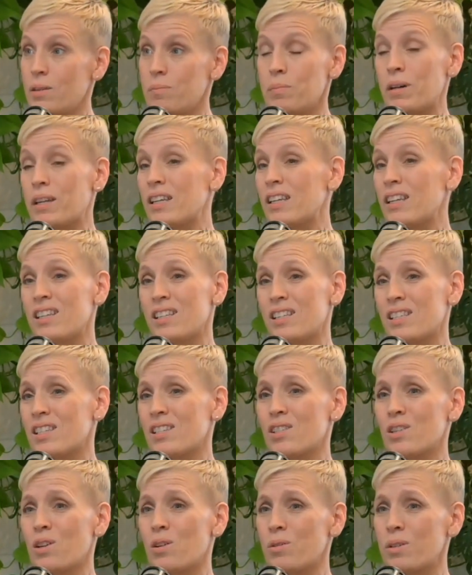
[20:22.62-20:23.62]
But
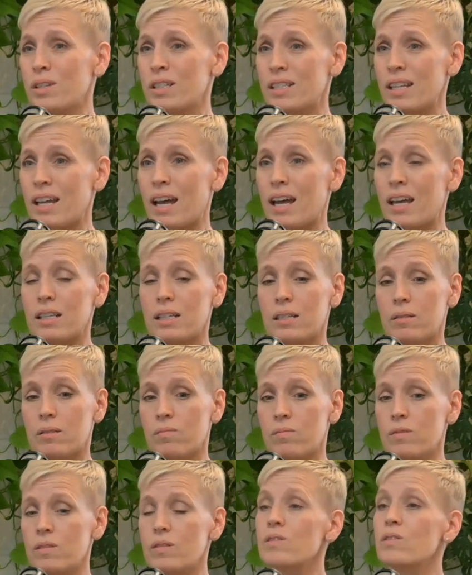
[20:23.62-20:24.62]
it's always that
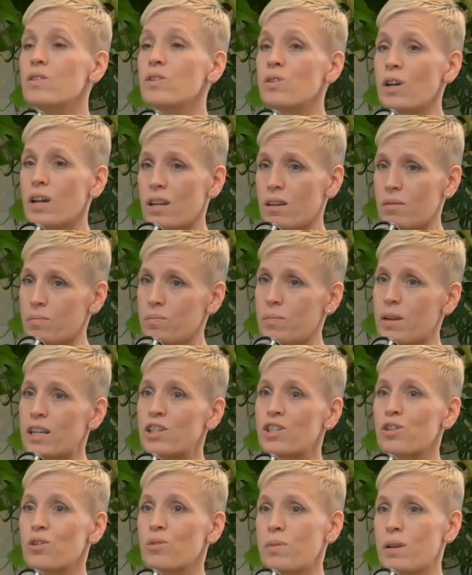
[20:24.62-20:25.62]
you got to make
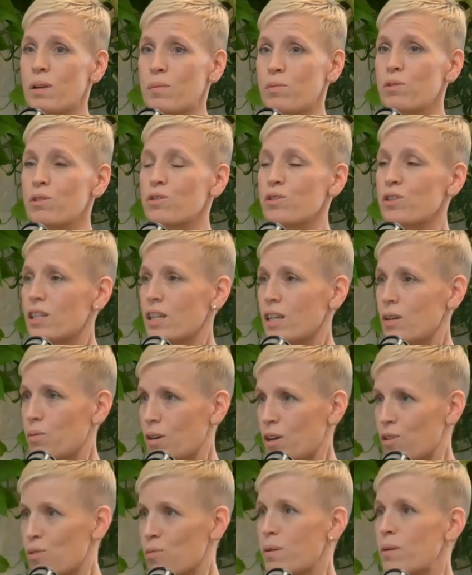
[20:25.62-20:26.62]
sure people are seeing
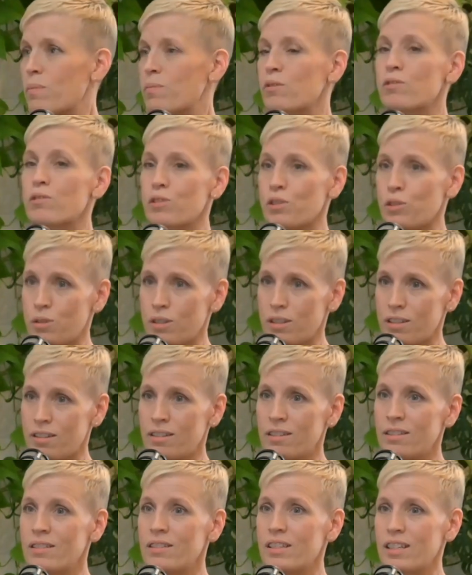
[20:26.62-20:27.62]
what other people are doing,
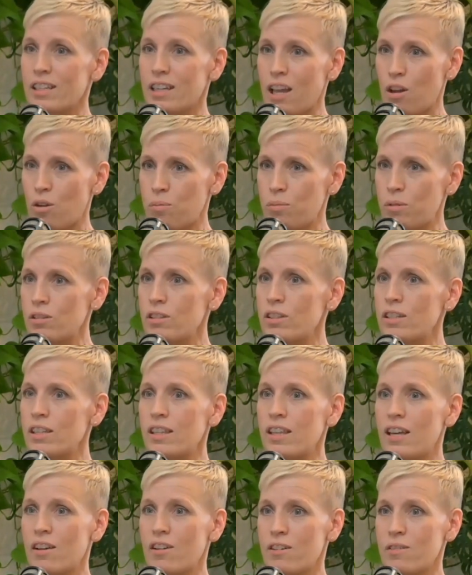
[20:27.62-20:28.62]
the accountability
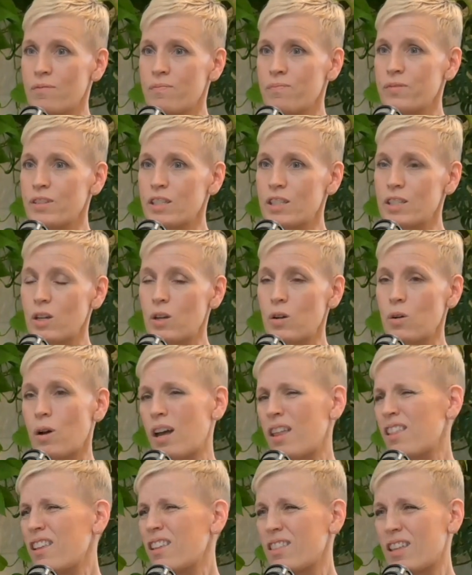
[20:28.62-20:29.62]
there. So
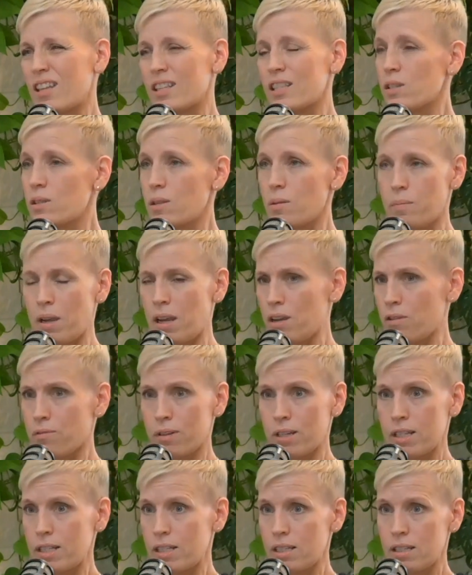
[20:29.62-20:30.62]
I think that's the main
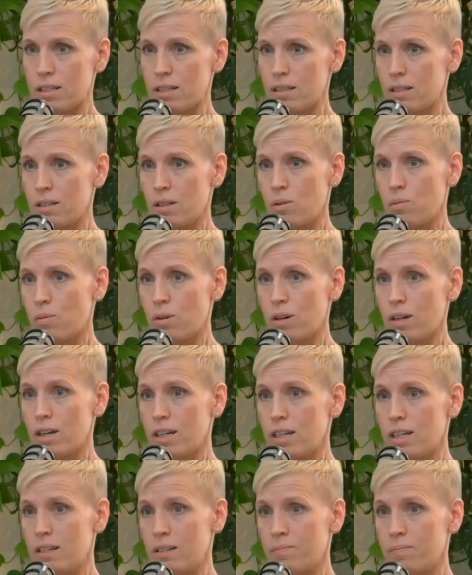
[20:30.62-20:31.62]
reason
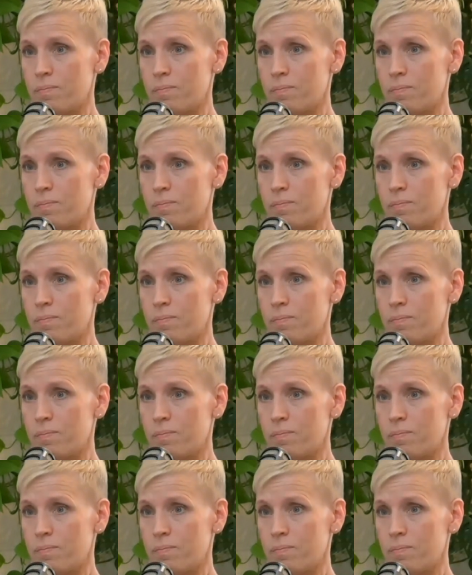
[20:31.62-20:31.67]
why.